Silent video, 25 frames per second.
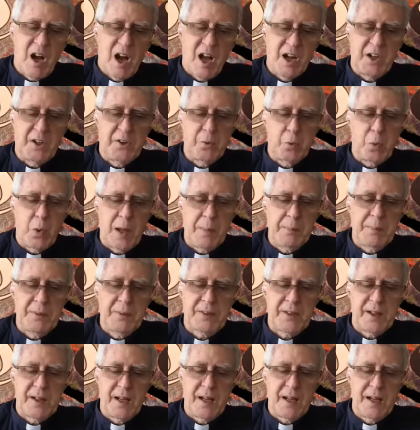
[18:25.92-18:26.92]
On its
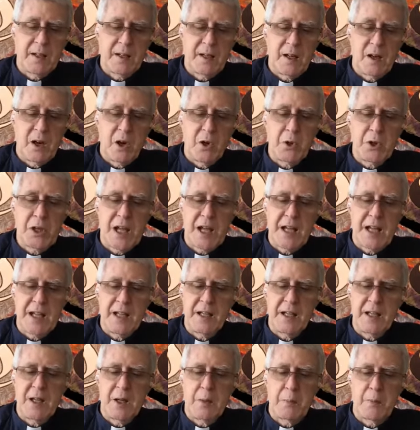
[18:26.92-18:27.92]
website,
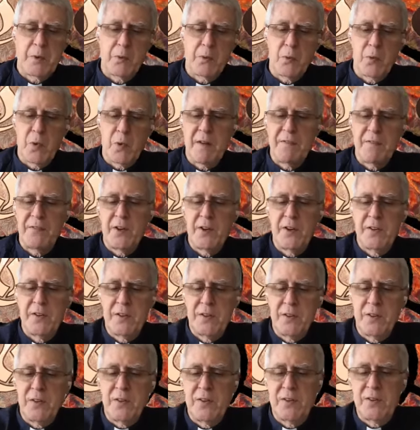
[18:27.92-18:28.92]
OKM
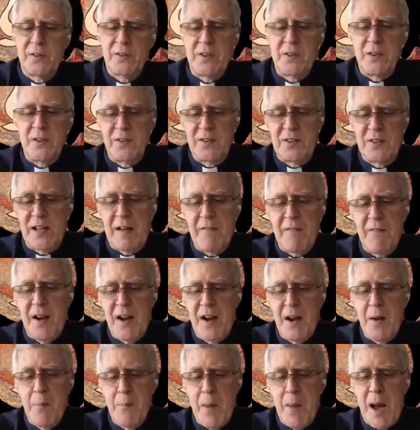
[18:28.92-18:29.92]
references the
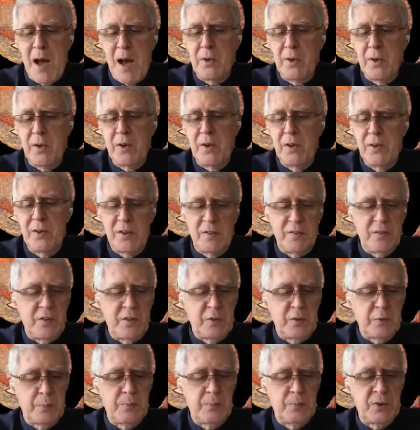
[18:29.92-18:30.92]
seven mountains of
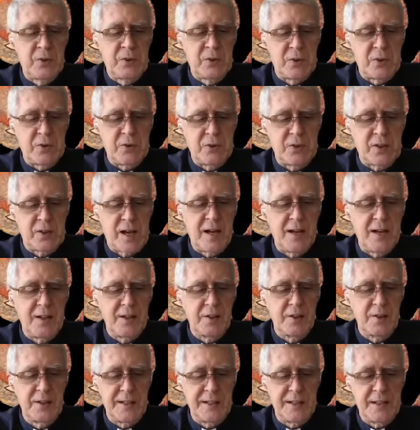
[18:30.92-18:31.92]

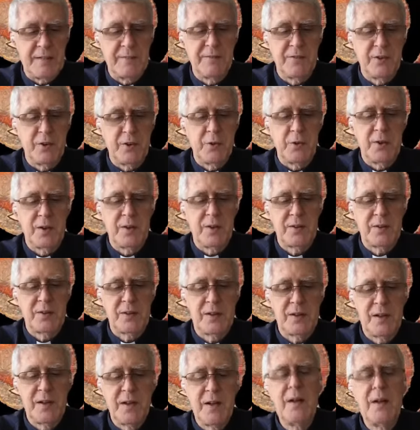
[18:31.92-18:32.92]
societal
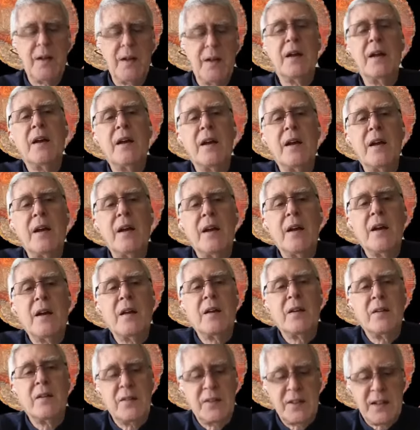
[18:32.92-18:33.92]
influence.
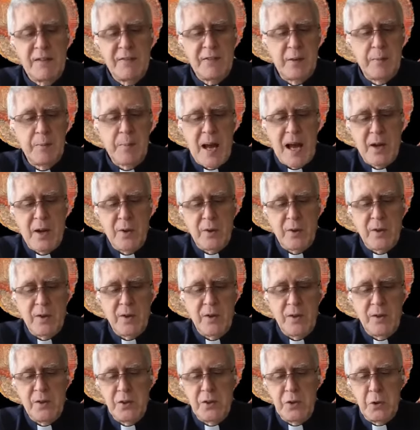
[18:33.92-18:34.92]
Seven
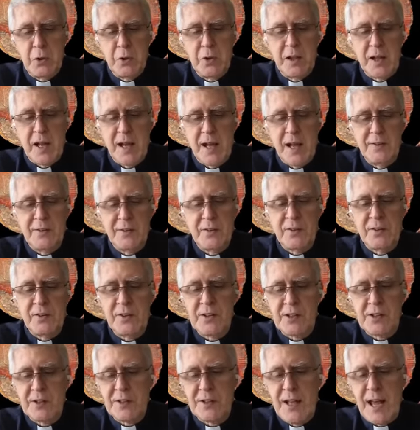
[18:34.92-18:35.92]
Mountains
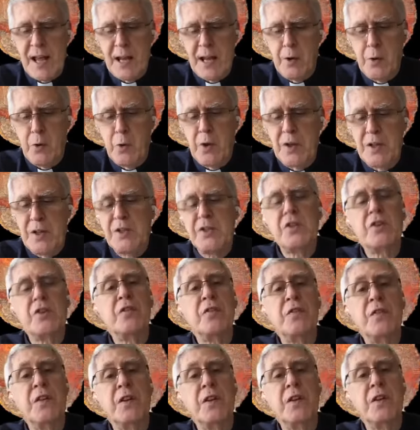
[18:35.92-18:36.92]
utilizes the language
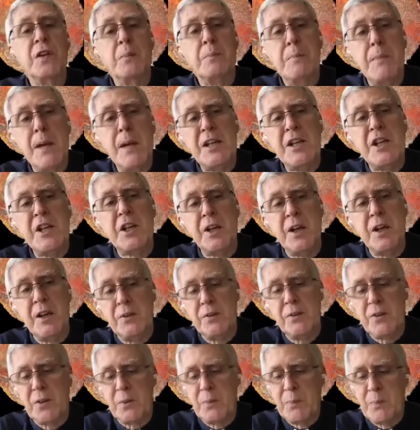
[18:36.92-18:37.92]
of
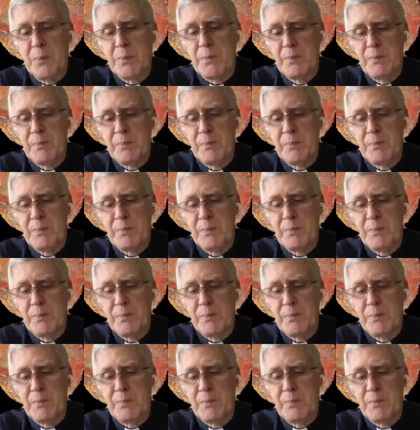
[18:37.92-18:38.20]
dominionism,